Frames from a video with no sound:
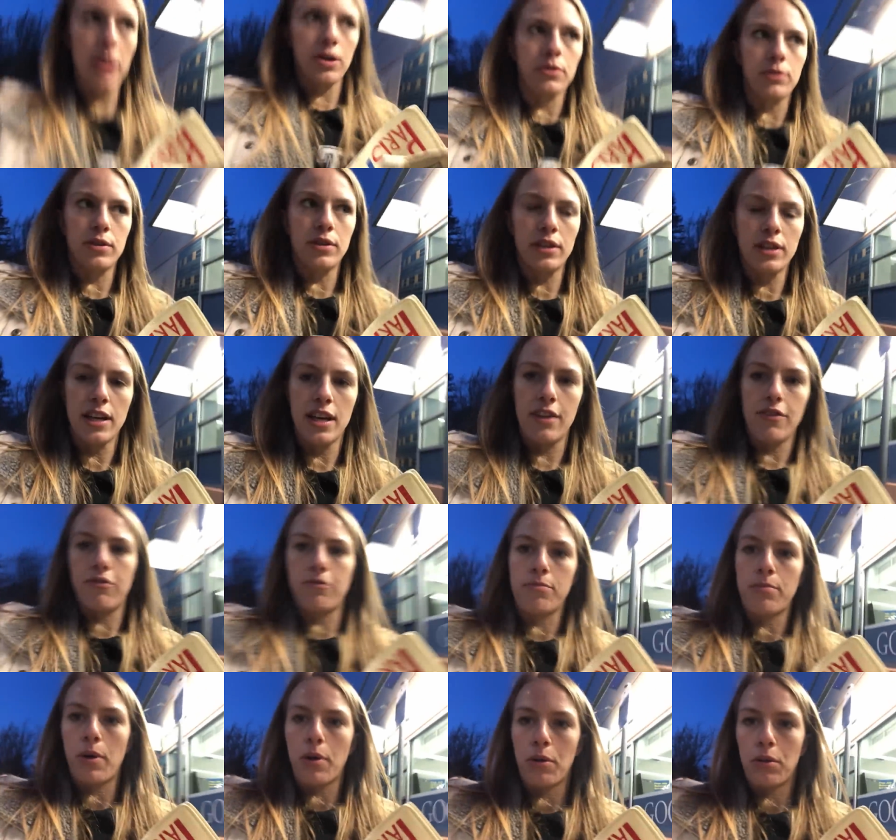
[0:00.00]
cool if
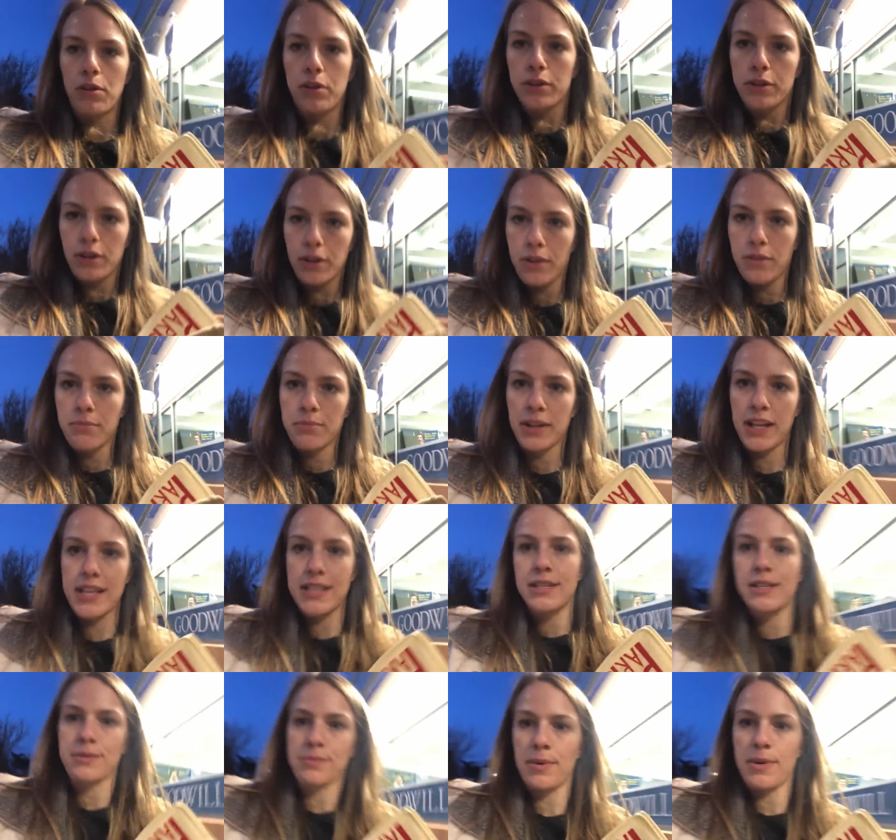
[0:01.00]
both
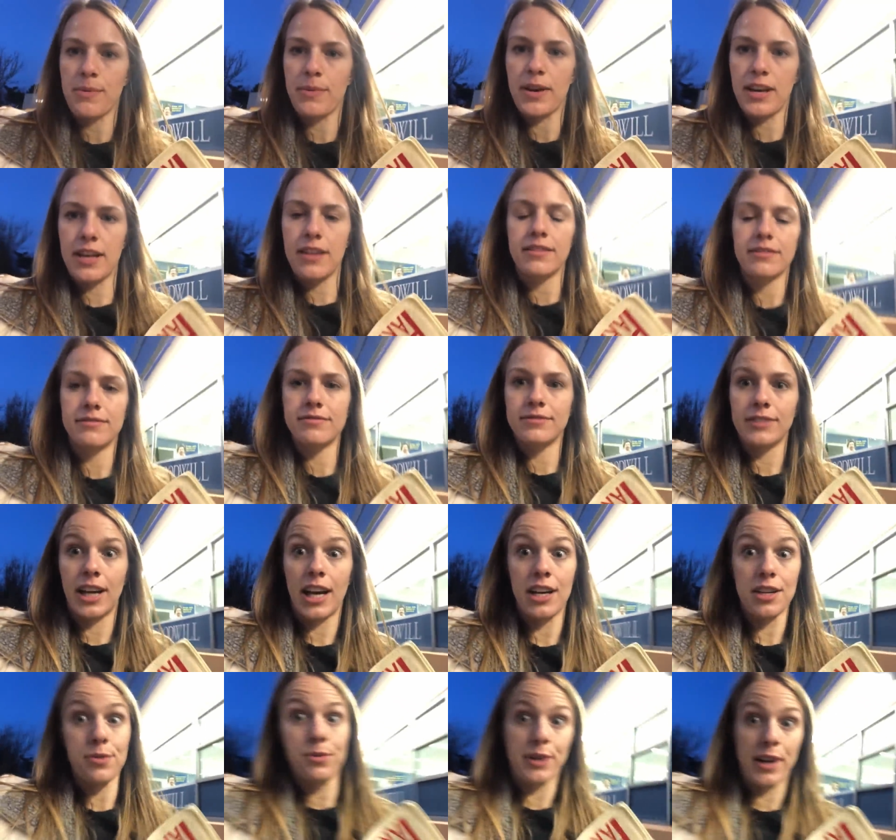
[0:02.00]
places we went, we
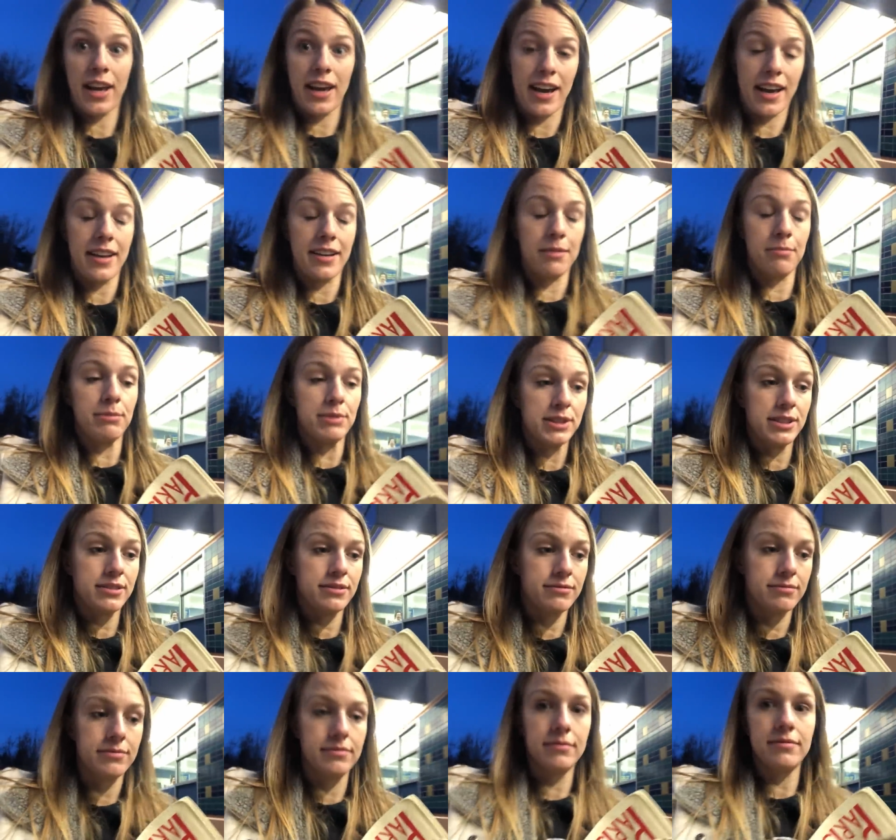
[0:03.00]
got 20 items?
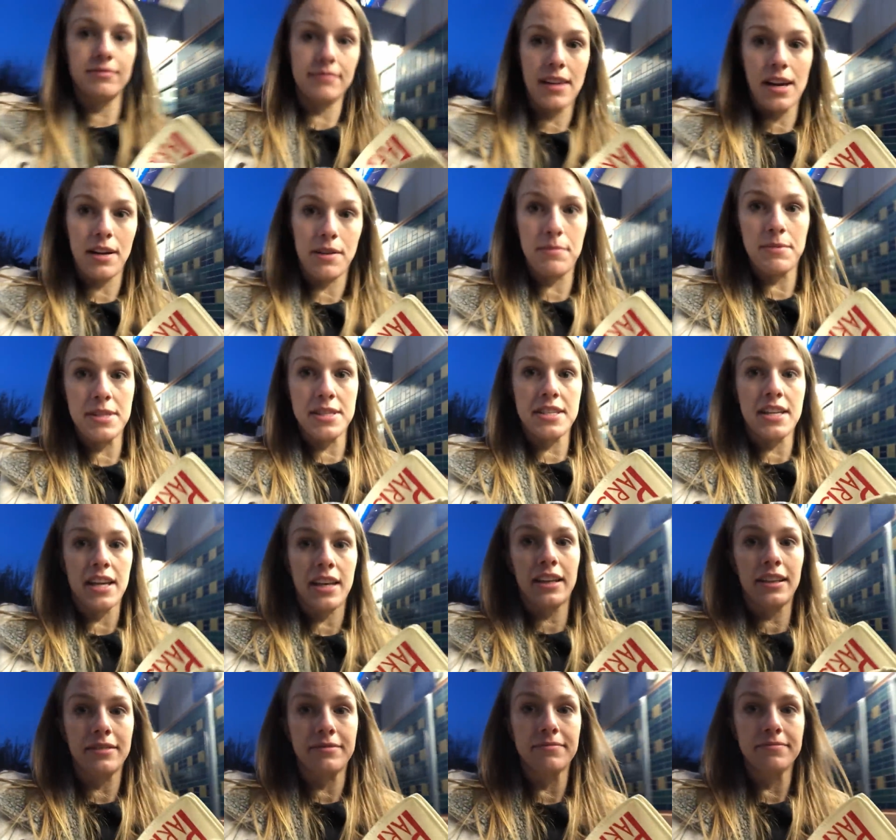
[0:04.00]
That would be sick.
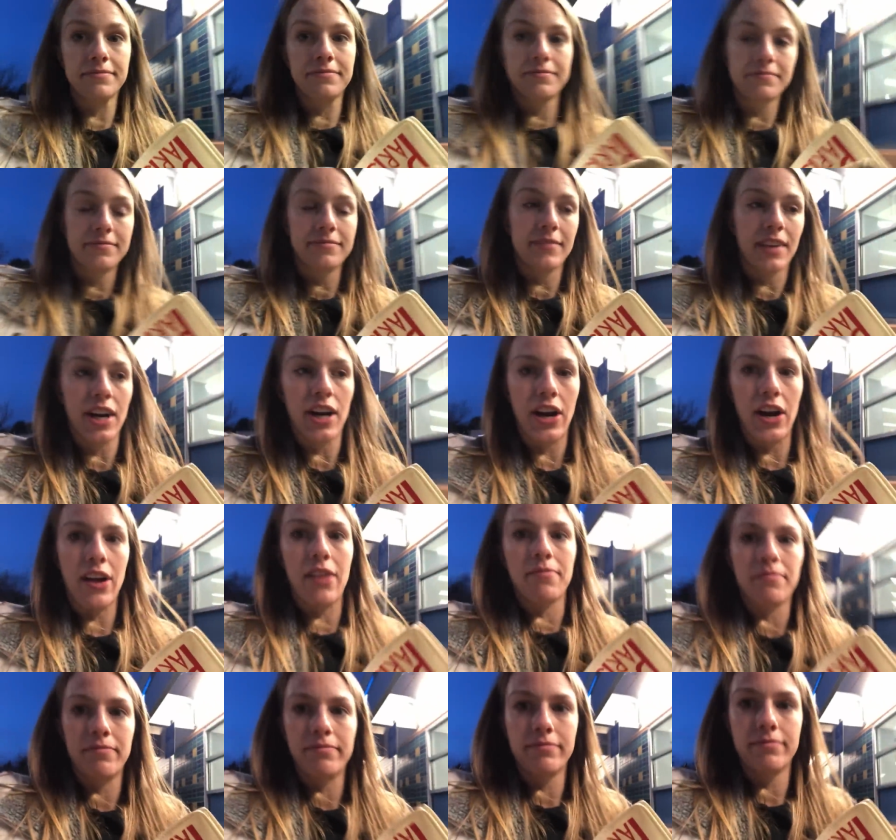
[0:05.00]
All
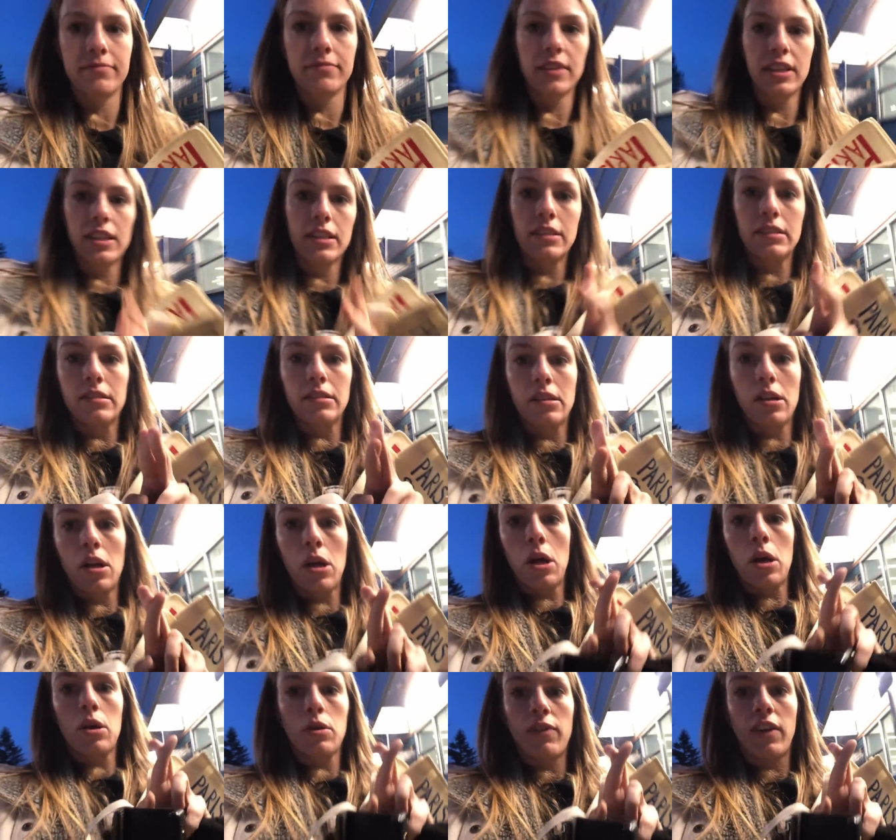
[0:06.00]

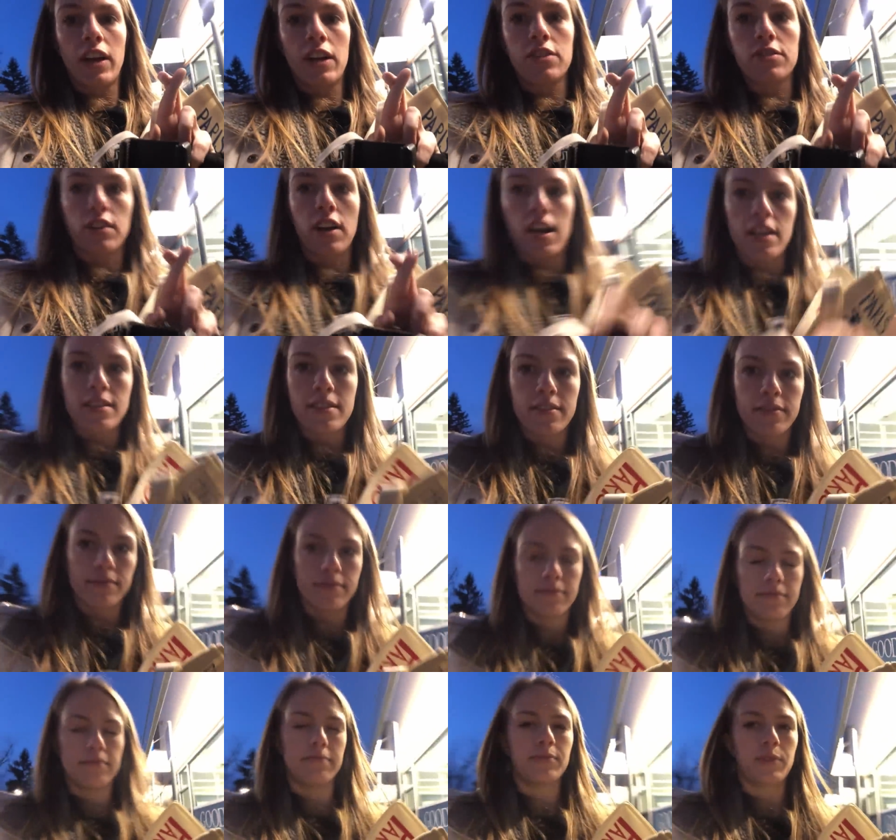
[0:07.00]
right, fingers crossed,
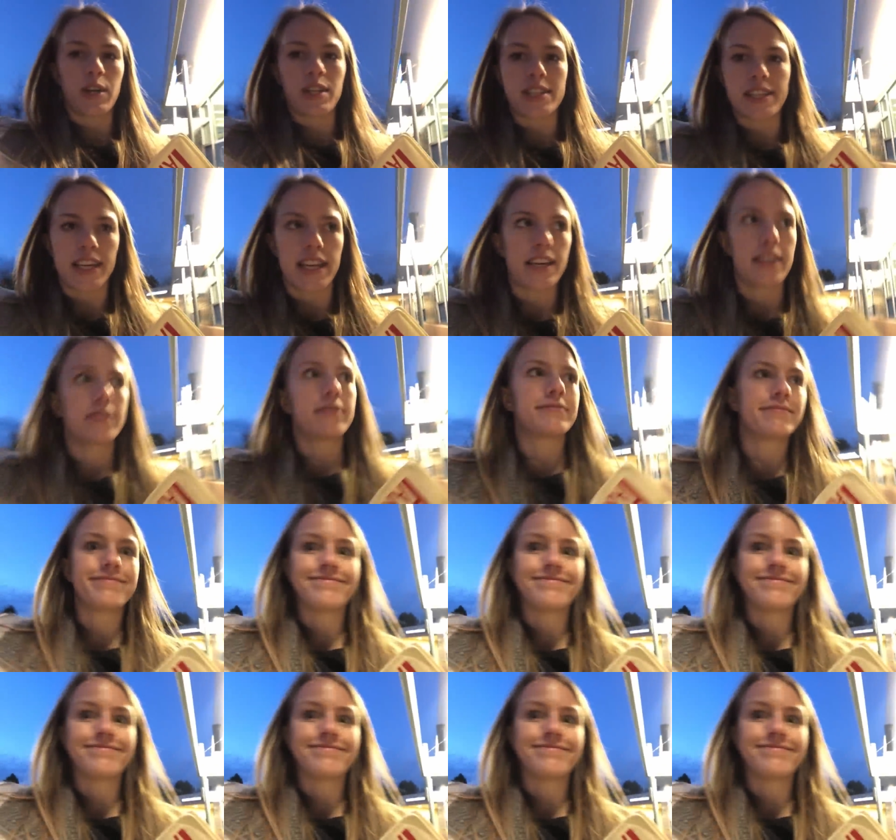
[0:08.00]
once again.